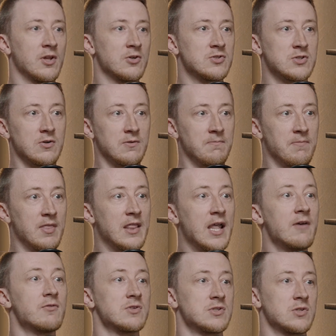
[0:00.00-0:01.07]
There's certain
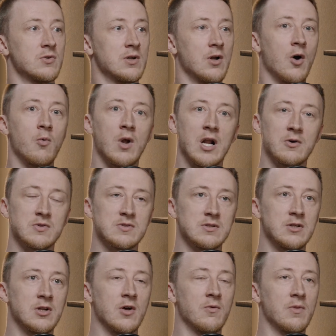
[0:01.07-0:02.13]
levels to it. Oh, when I was,
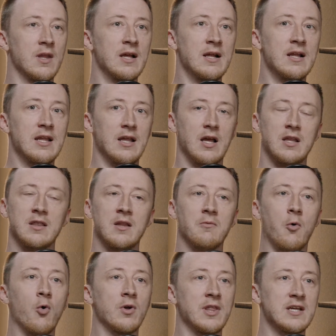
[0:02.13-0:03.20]

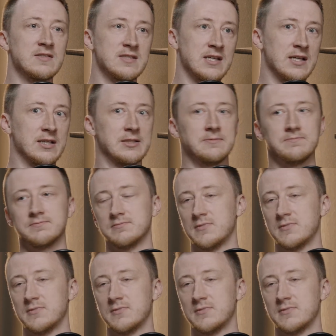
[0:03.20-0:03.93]
or they see a